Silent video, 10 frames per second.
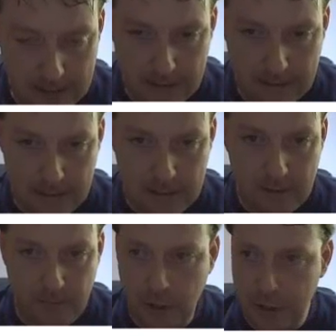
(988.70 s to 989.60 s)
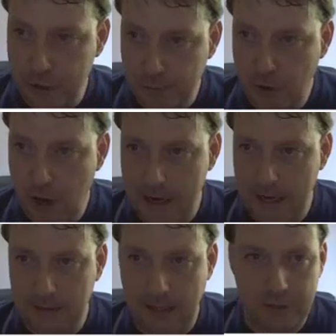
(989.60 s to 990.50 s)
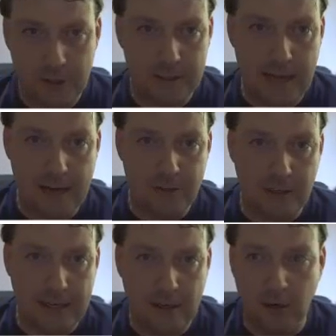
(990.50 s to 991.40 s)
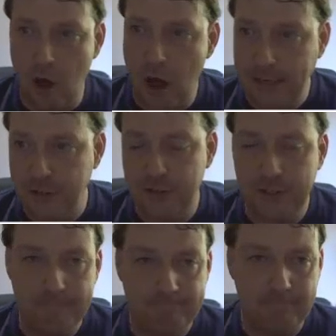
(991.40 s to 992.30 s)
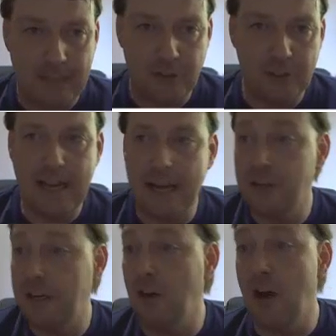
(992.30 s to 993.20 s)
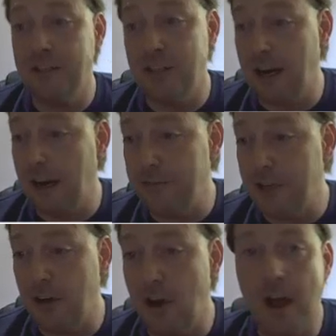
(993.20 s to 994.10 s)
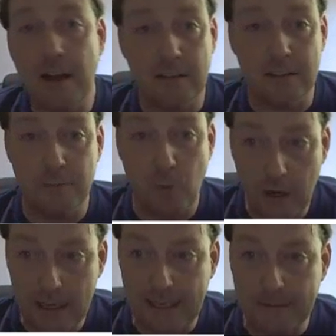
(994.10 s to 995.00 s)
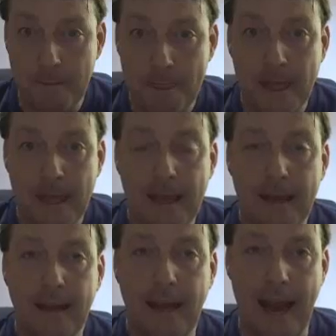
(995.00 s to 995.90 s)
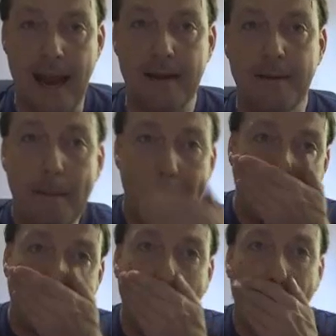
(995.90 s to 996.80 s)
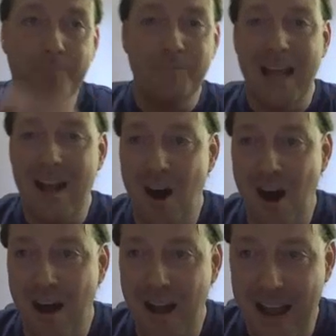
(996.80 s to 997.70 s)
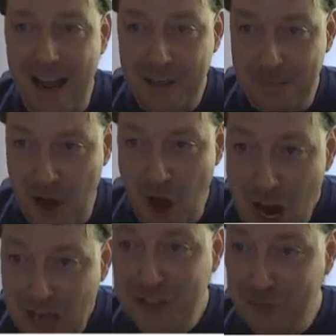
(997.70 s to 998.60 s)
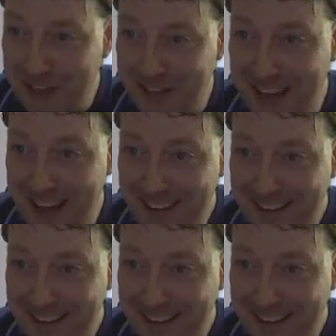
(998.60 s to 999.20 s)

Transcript: this is for a new product that just actually launched at 11 o'clock this morning. And to be honest with you,